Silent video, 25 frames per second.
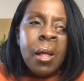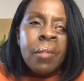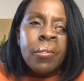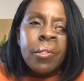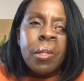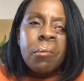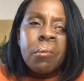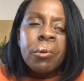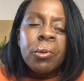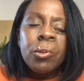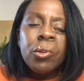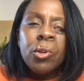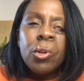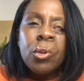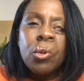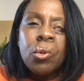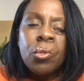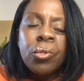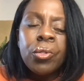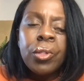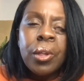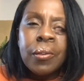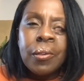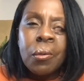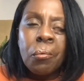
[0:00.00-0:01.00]
There are new
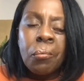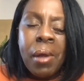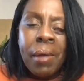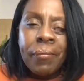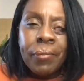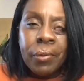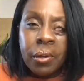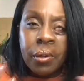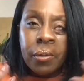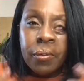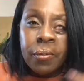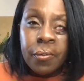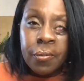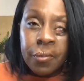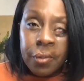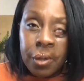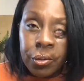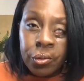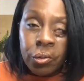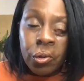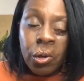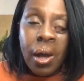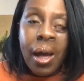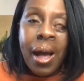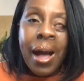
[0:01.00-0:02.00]
things that we have to
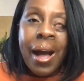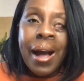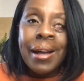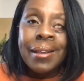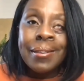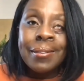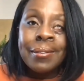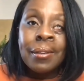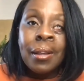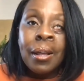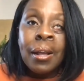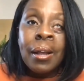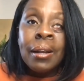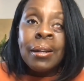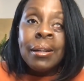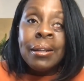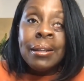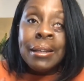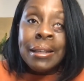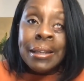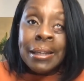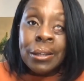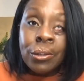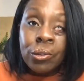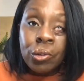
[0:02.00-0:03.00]
consider as
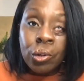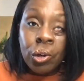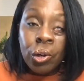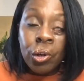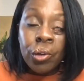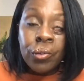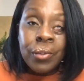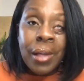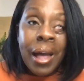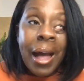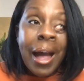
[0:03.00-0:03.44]
leaders